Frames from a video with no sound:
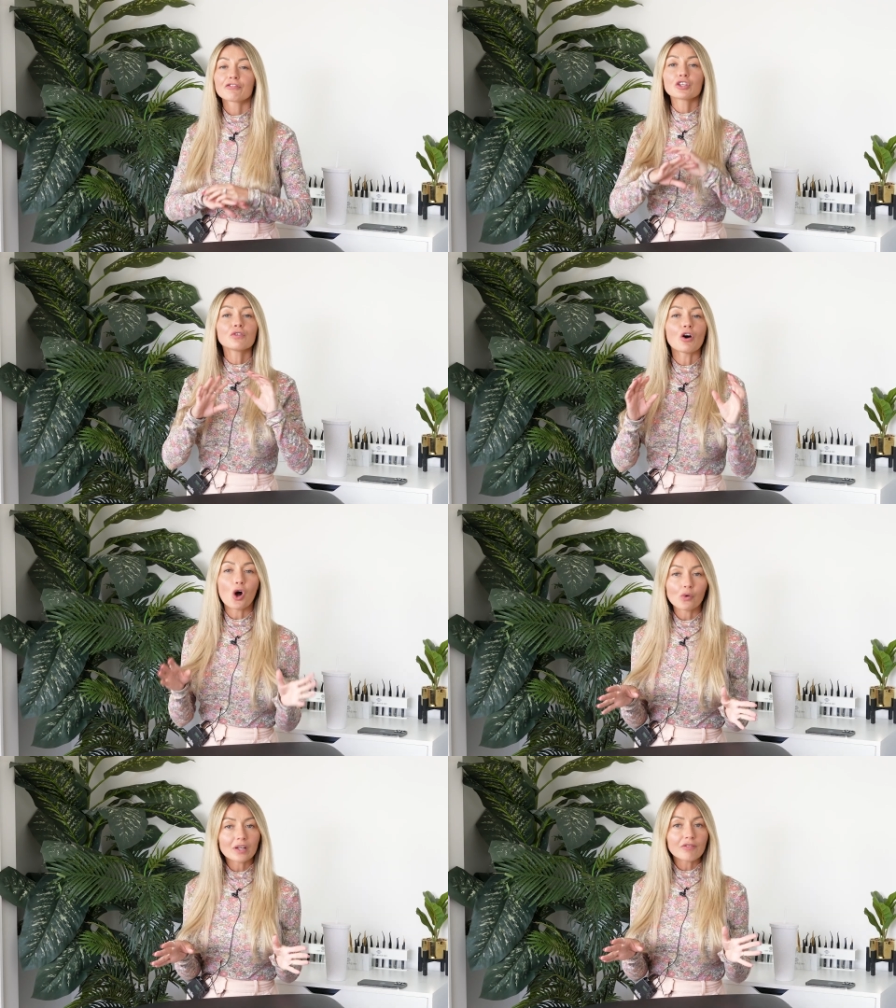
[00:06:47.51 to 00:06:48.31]
you've
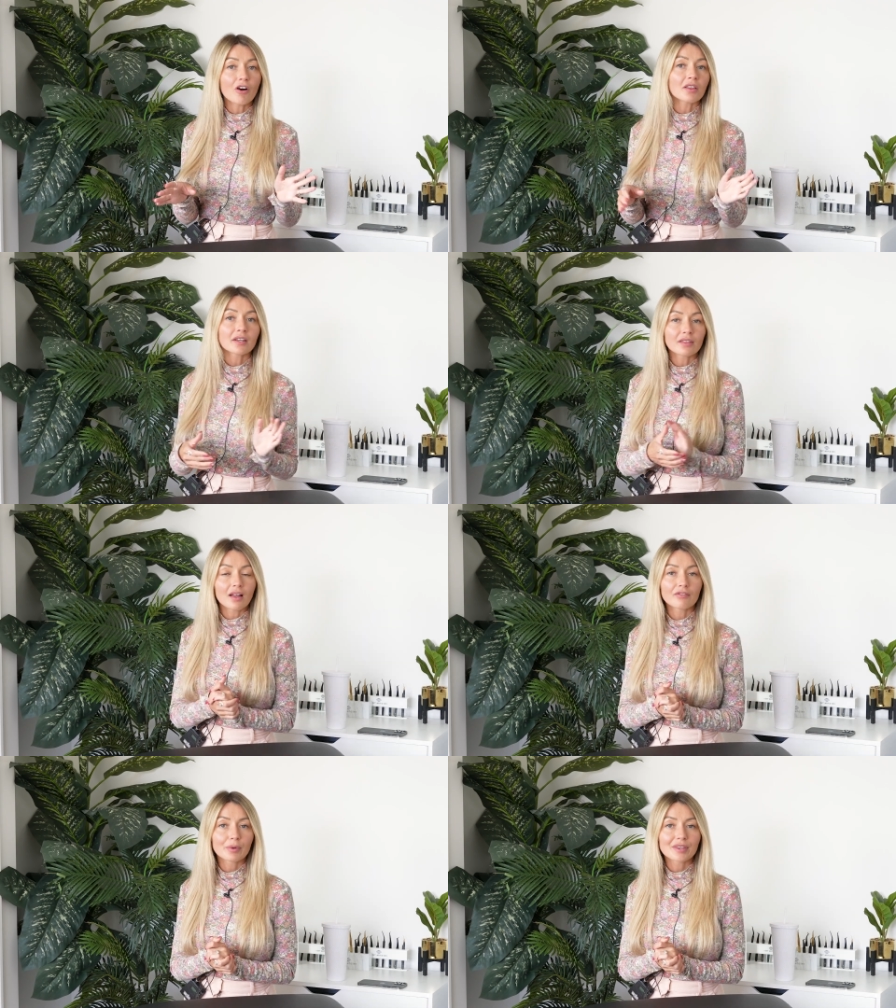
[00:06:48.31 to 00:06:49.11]
already fallen in
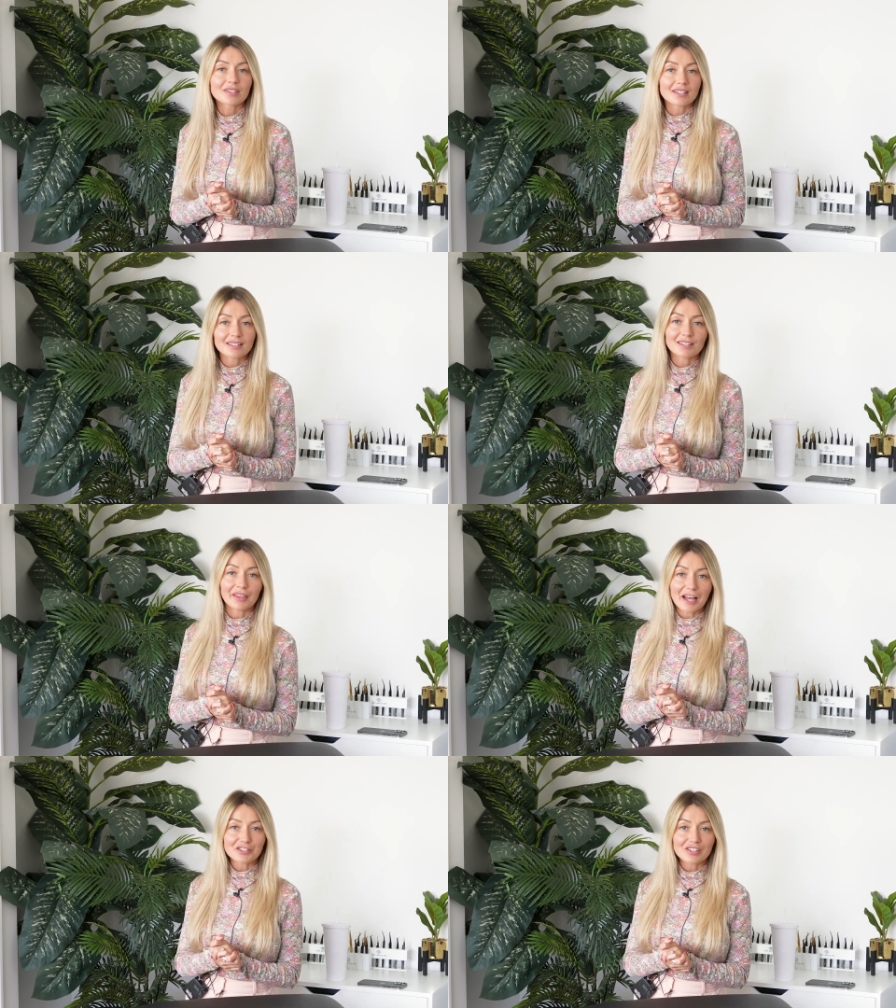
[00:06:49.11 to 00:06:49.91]
love with the Citizen
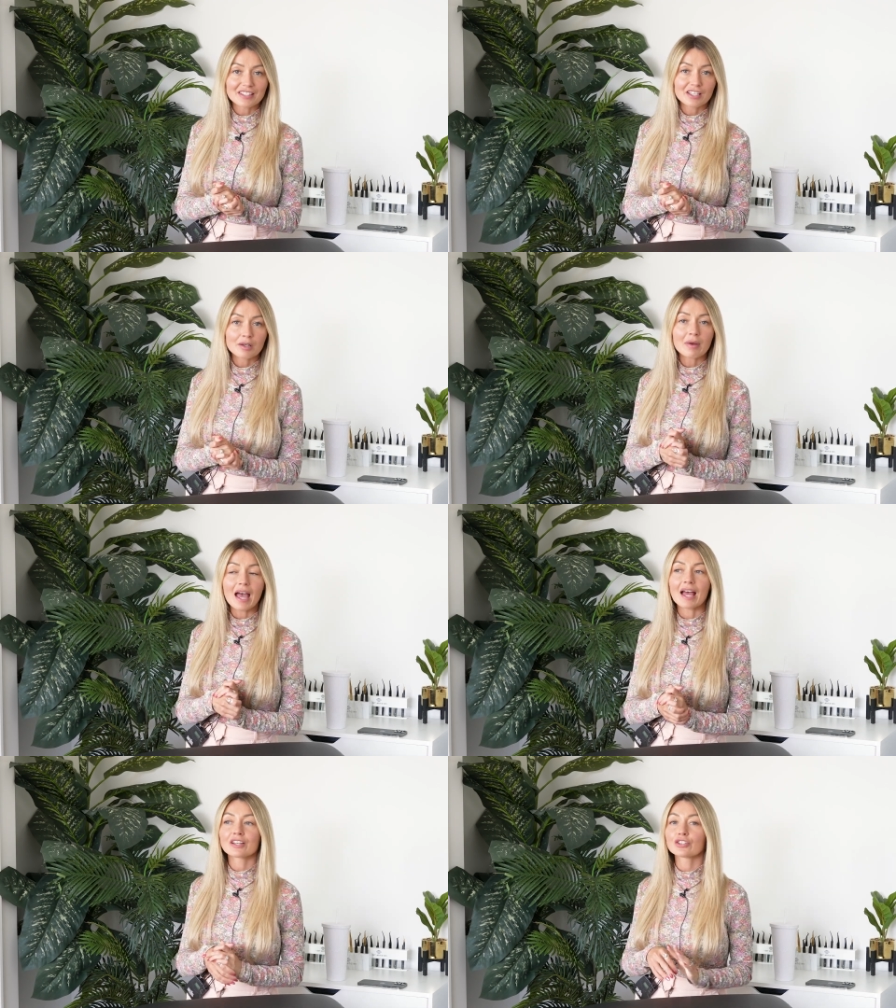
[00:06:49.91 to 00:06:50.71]
Lash system
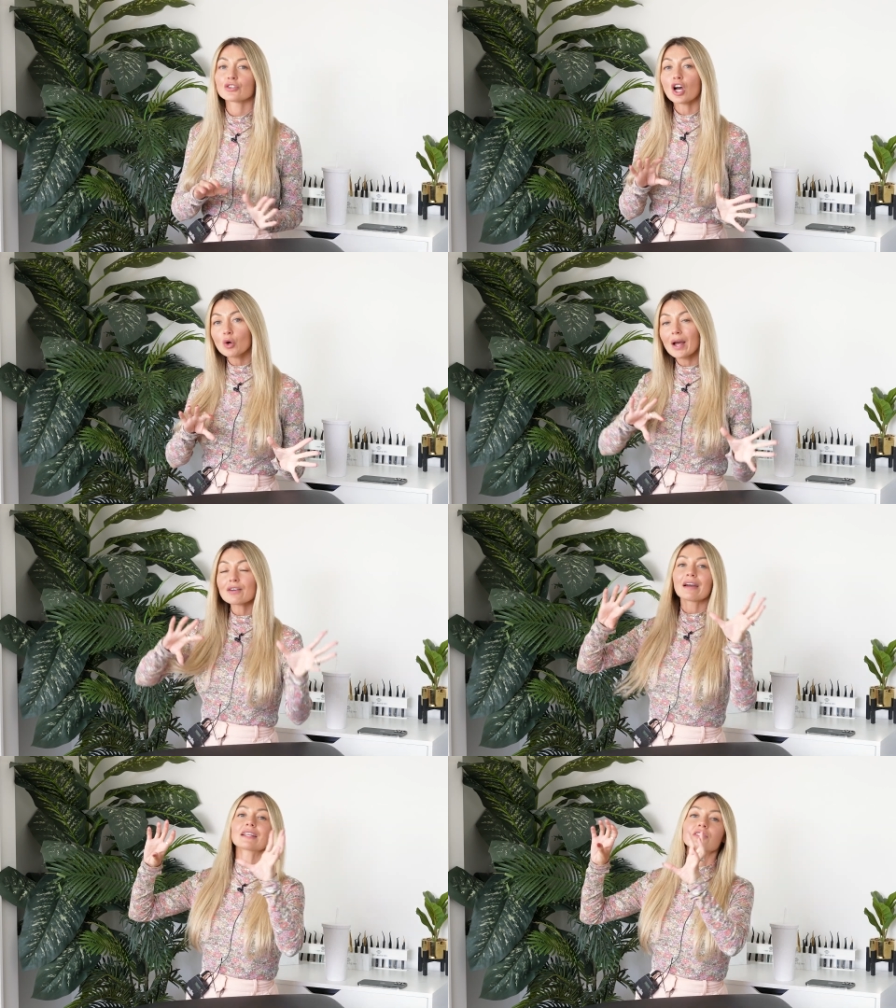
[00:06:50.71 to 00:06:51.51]
and you're not
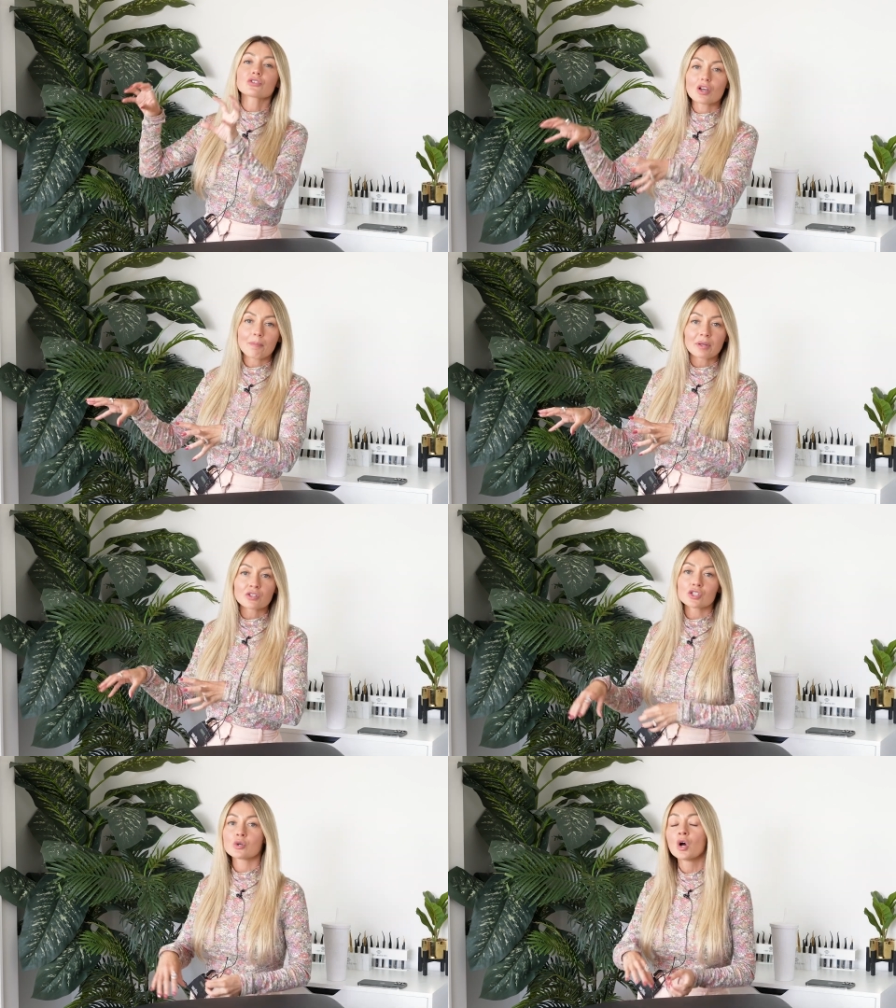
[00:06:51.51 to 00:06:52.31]
quite ready to jump
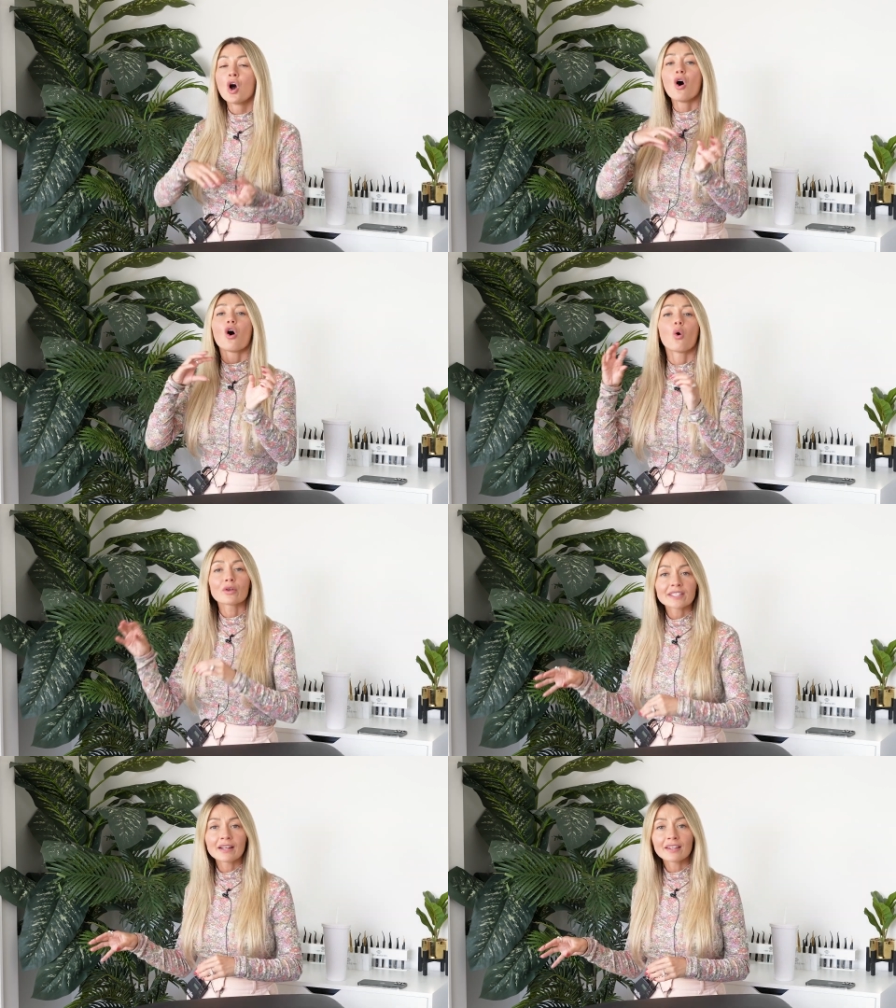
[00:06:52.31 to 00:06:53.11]
into
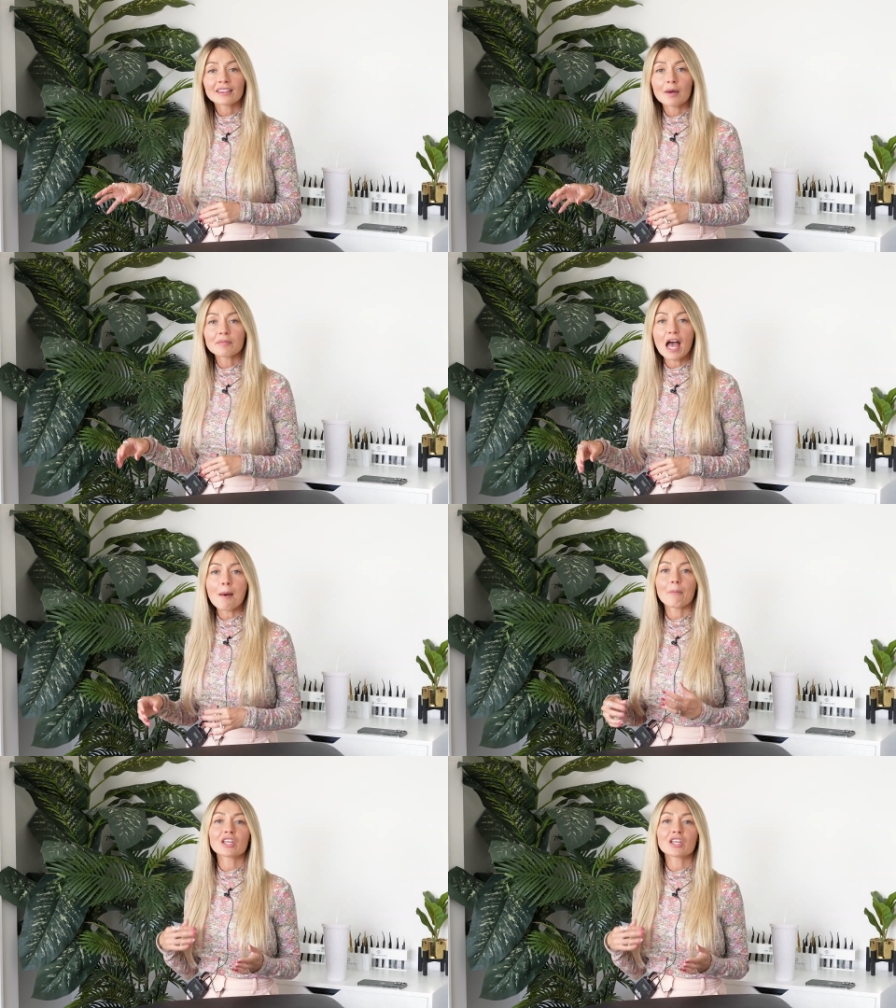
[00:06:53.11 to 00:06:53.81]
wholesaling them yet,